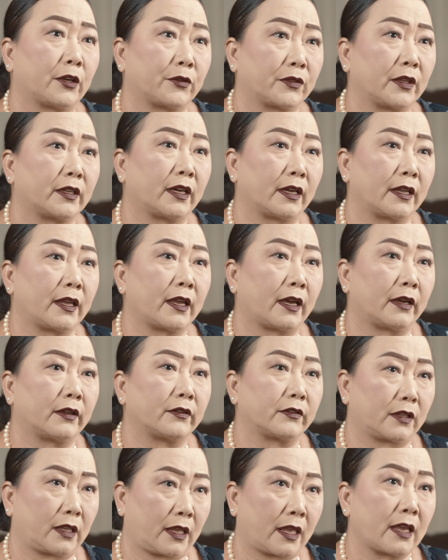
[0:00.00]
out that I
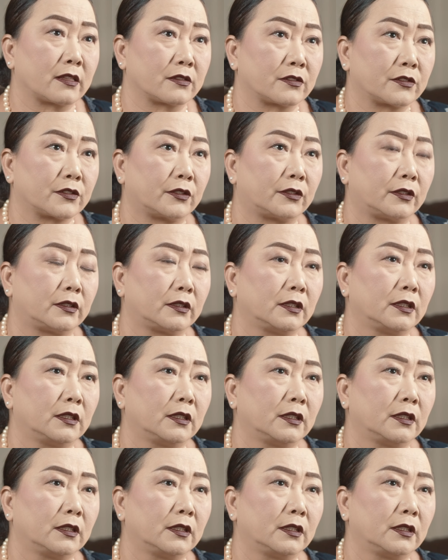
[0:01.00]
had cancer.